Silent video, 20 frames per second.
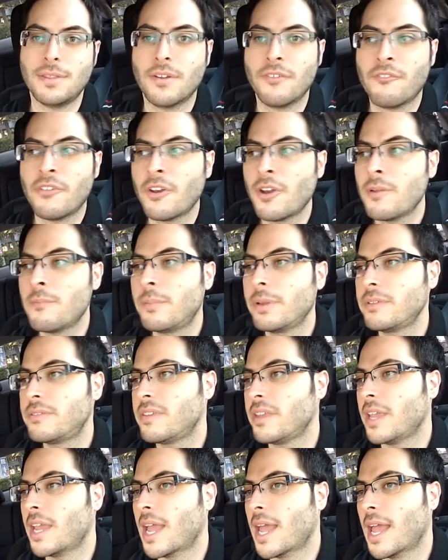They're very
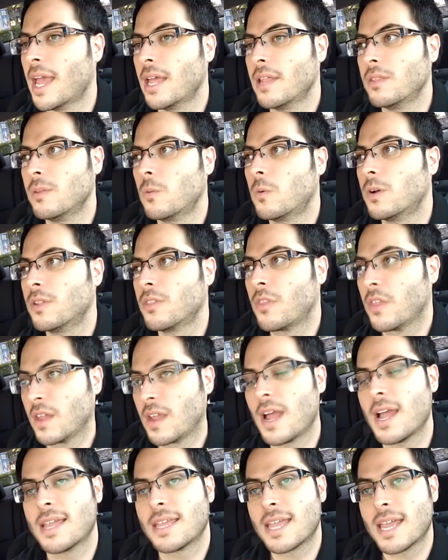busy, and the one
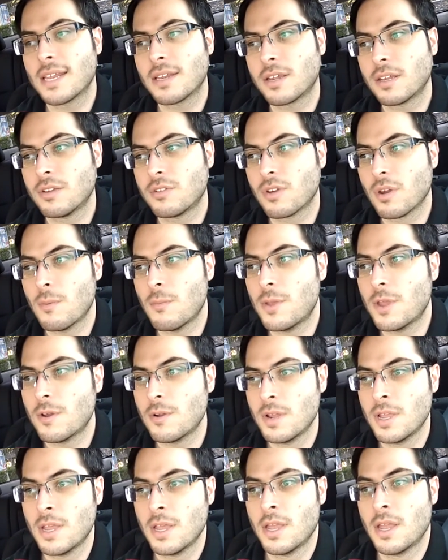thing I can contribute,